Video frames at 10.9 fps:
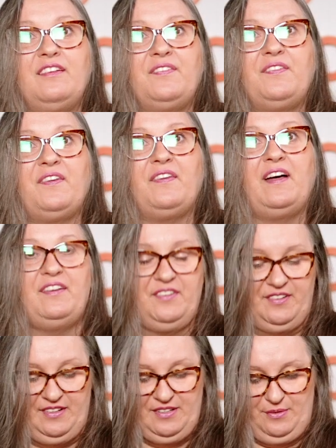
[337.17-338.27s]
So that's a
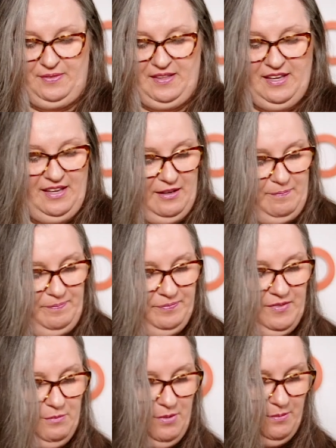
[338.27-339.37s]
nice one there.
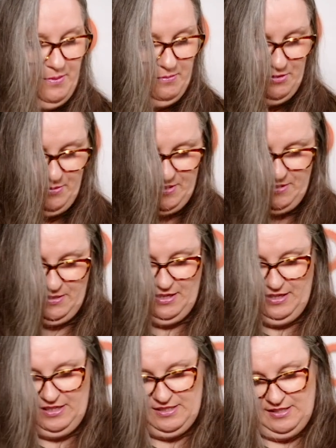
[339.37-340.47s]
Pop him to one
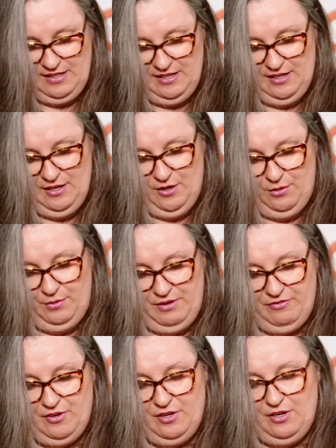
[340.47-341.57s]
side. We've
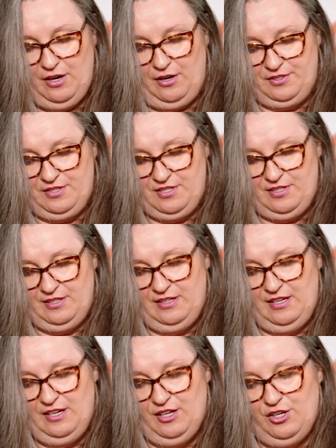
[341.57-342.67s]
got
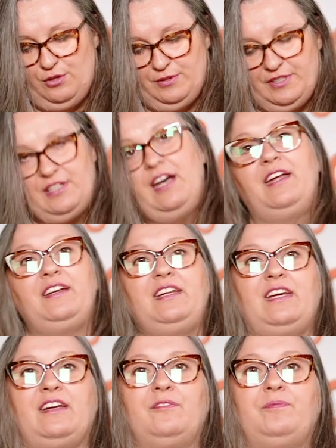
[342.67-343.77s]
Golden Honey,